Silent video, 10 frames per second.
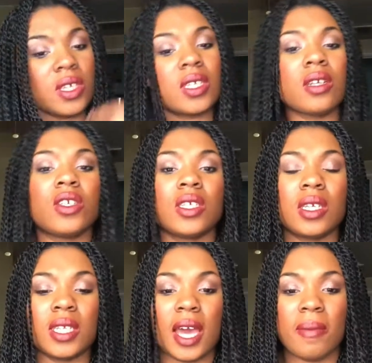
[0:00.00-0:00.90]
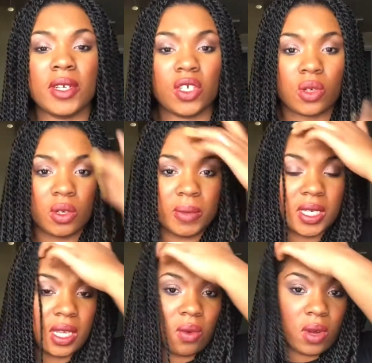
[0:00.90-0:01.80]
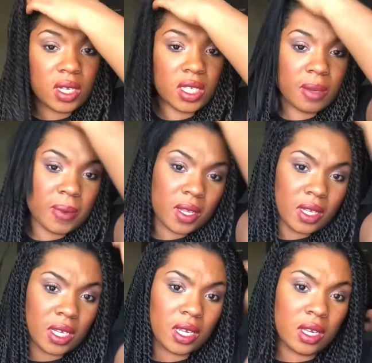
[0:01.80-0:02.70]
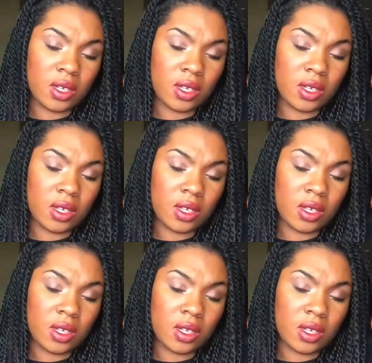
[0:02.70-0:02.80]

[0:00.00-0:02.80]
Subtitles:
see, so just a tad bit shorter, because I want to typically